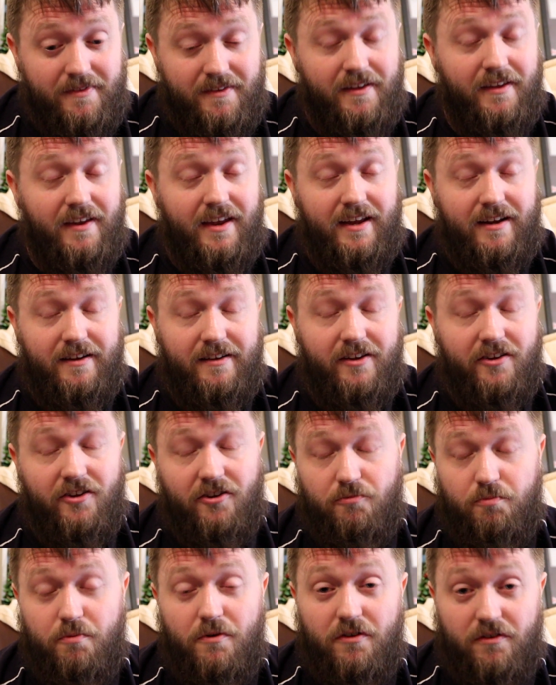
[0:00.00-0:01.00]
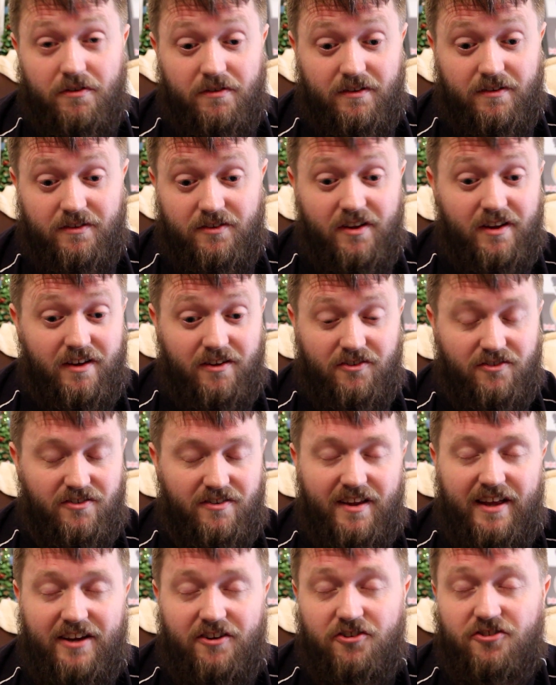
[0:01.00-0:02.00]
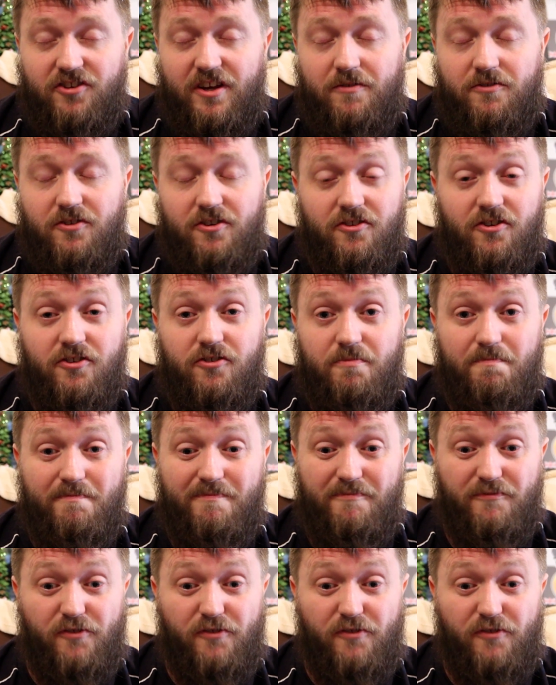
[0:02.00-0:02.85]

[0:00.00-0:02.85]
They just they just seemed to just